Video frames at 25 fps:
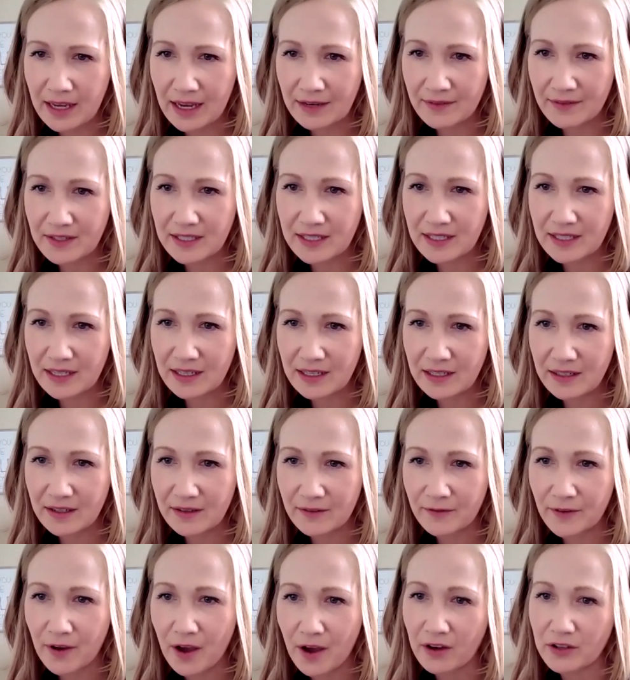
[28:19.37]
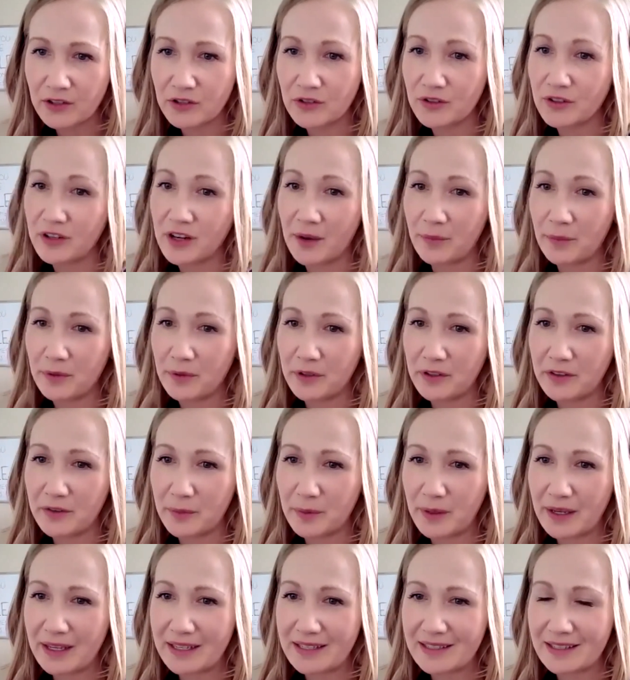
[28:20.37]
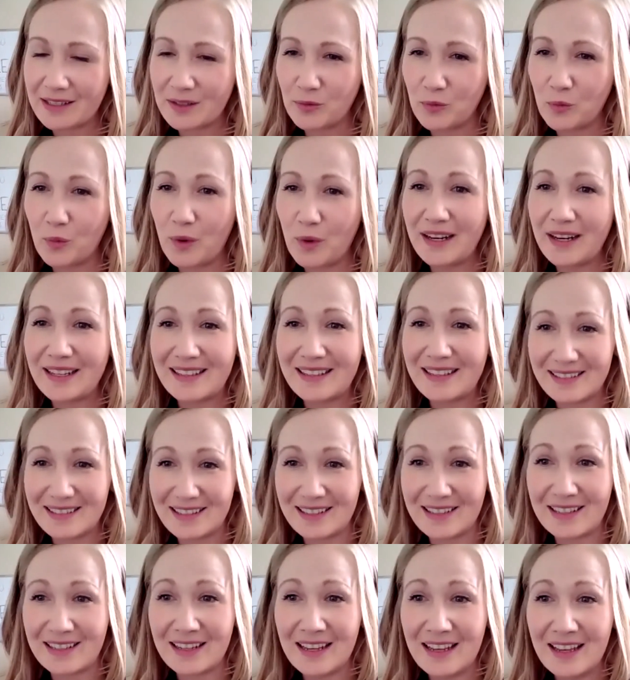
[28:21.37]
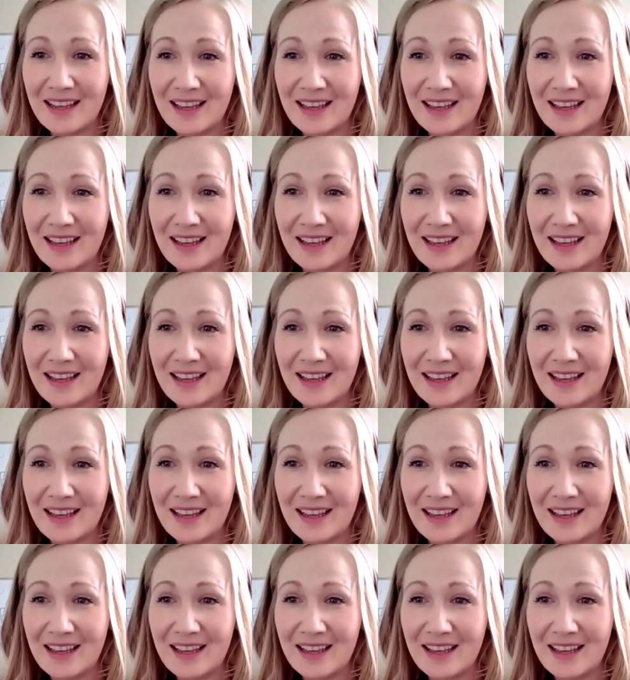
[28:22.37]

I have seen Voxer a couple of places. What is it?